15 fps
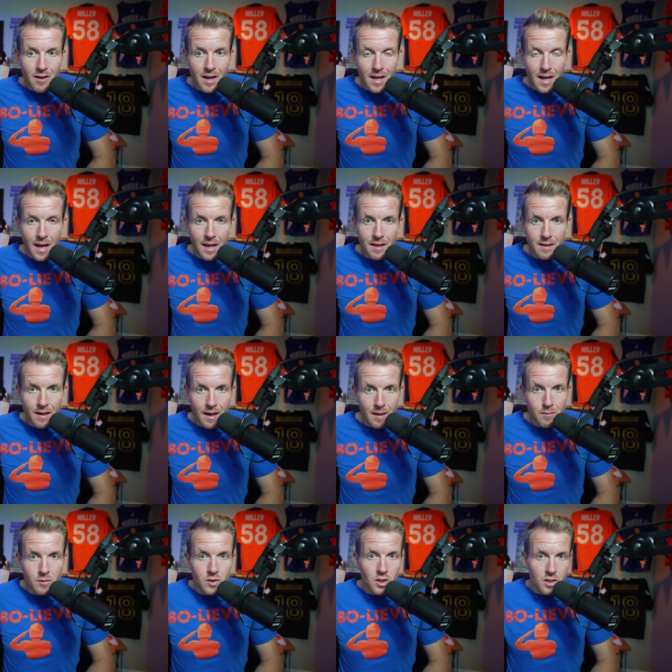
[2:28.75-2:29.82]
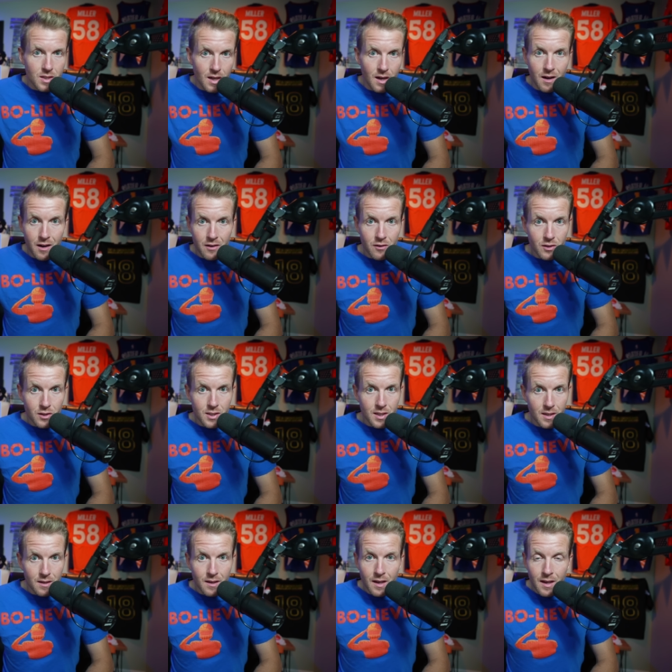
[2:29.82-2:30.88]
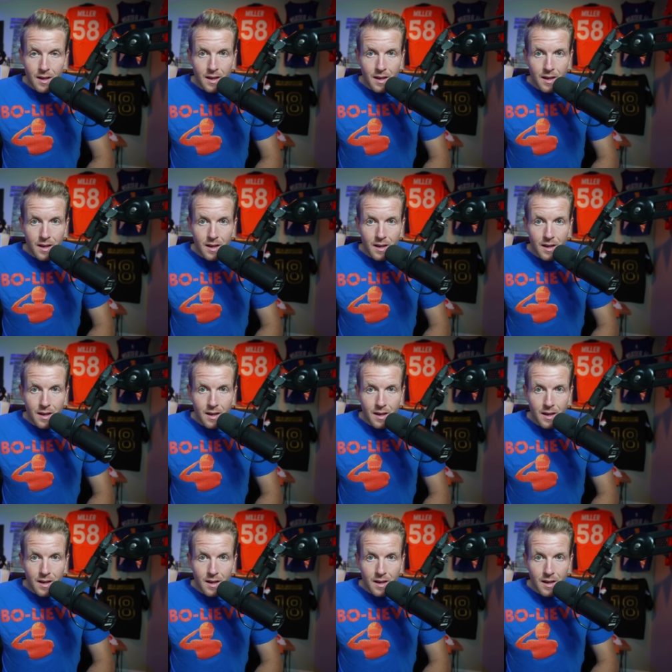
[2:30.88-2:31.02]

And I, I'm just honored to